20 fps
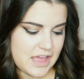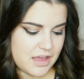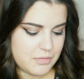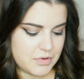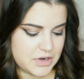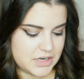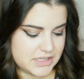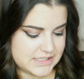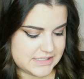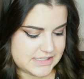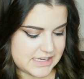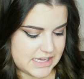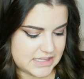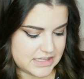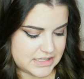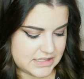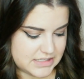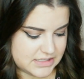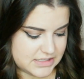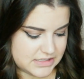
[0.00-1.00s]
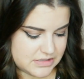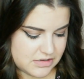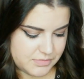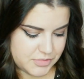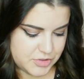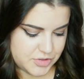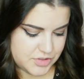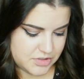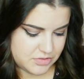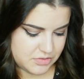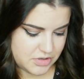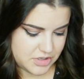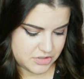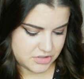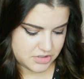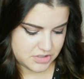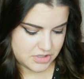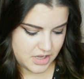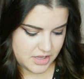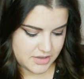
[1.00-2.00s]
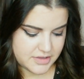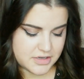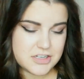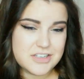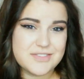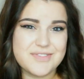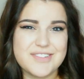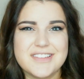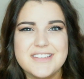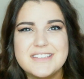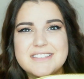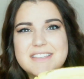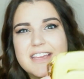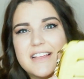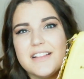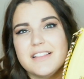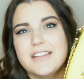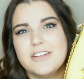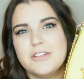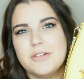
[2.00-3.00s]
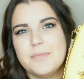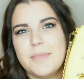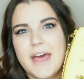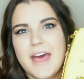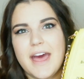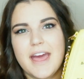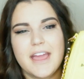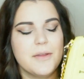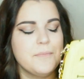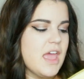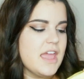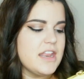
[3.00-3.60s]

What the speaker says: I want to say that this is almost $200 for this like little bag.